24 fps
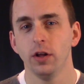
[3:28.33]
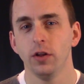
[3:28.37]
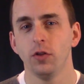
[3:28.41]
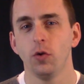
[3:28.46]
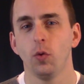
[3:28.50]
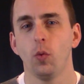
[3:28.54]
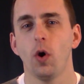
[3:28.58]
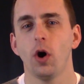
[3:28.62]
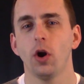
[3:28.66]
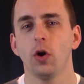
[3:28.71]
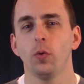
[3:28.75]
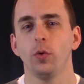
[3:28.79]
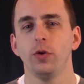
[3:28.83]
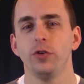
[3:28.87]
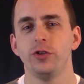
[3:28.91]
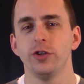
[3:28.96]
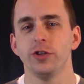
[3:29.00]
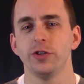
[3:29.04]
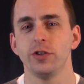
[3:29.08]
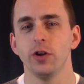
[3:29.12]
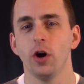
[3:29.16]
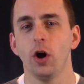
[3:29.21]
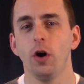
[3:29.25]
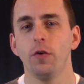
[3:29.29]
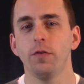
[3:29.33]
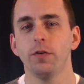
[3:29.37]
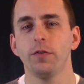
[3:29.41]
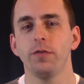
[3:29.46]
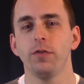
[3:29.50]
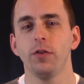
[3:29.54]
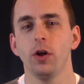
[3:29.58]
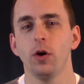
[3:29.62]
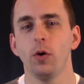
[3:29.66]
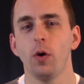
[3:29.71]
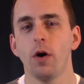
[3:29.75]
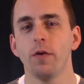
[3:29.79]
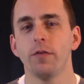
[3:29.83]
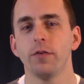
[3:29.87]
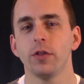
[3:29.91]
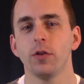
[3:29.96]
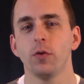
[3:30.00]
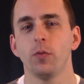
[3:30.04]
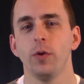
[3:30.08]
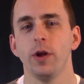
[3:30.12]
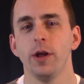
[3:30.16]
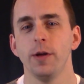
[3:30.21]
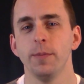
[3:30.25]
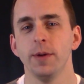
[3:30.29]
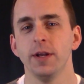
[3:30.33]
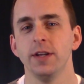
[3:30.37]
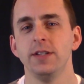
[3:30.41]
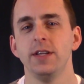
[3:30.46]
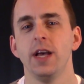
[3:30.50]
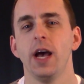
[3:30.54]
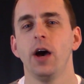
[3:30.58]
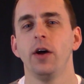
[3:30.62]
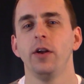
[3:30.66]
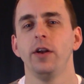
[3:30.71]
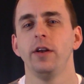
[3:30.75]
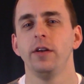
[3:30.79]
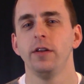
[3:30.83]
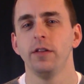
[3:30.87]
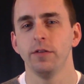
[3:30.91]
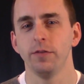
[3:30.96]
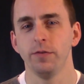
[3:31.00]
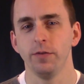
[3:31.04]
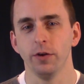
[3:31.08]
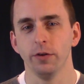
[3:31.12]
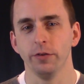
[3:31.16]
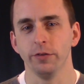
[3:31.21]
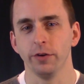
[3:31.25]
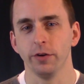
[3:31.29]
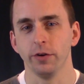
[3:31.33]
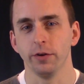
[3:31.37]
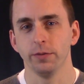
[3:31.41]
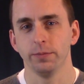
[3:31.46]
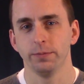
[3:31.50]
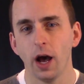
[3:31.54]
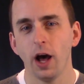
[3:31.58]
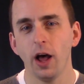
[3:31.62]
the water will just overflow over the rim and down into the filter.